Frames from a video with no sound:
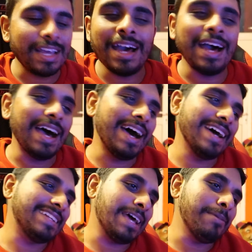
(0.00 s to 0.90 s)

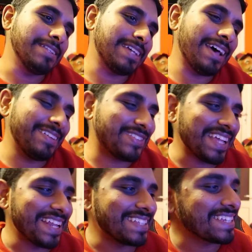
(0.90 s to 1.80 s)
Ah, damn it, I've
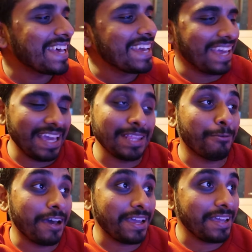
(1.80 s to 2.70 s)
seen it. Either
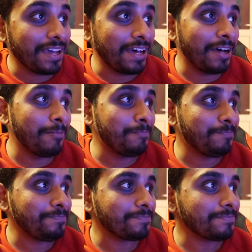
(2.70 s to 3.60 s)
way,
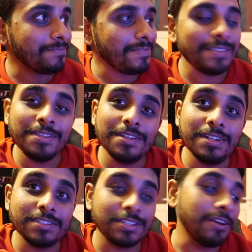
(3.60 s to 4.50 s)

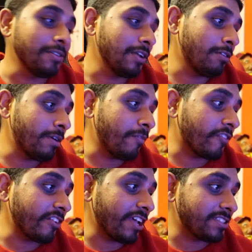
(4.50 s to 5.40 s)
let's go. A lot of
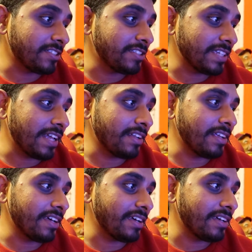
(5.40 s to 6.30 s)
ramifications, and
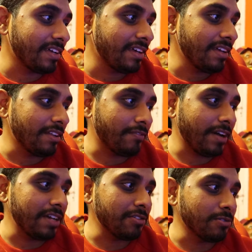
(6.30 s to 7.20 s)
the
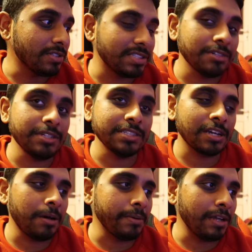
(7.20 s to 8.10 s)
finals series are
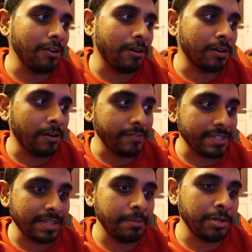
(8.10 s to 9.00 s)
coming along.
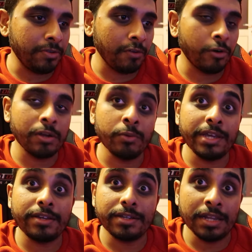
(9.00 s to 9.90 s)
Obviously, I've been doing one a
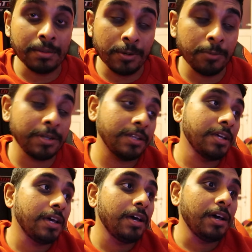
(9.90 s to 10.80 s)
week at the
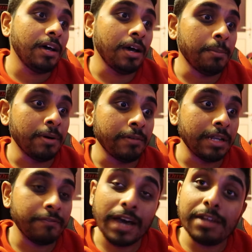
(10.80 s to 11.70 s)
moment, but when
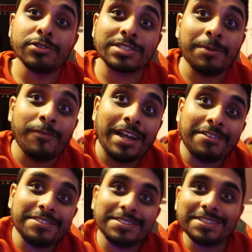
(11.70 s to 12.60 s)
the finals come
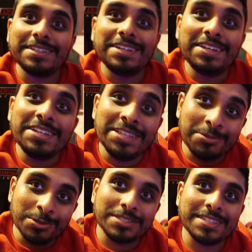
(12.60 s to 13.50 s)
round, you
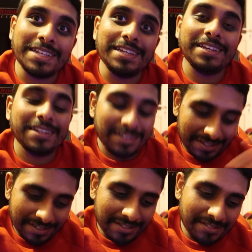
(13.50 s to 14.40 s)
will see,
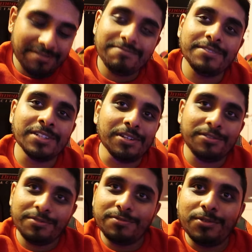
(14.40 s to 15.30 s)
you know,
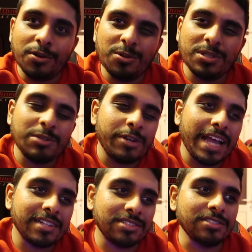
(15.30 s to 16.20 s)
all the
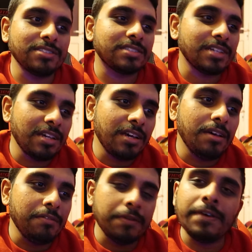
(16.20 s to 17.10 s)
reactions.
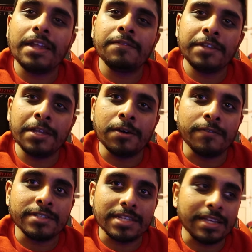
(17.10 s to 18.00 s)
Without the video,
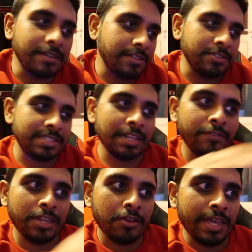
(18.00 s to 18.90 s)
obviously. You see the
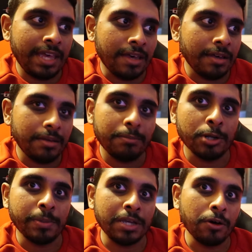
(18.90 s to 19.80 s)
video here, but
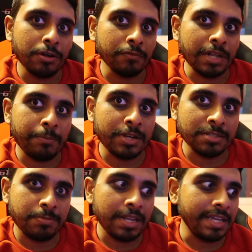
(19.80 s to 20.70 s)
it'll be gone when I press
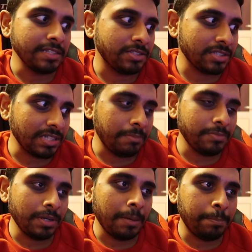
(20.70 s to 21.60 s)
play. It's just
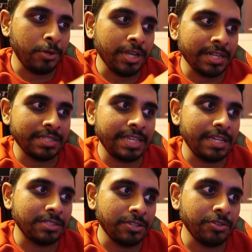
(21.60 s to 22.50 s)
I'm putting this
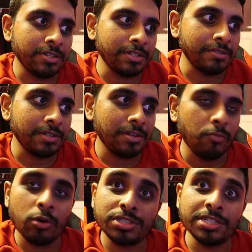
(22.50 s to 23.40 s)
here so you can
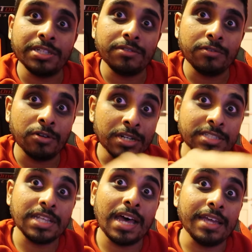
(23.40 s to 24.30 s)
watch it on the
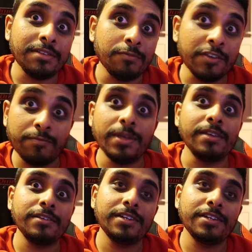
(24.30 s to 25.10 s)
side with me.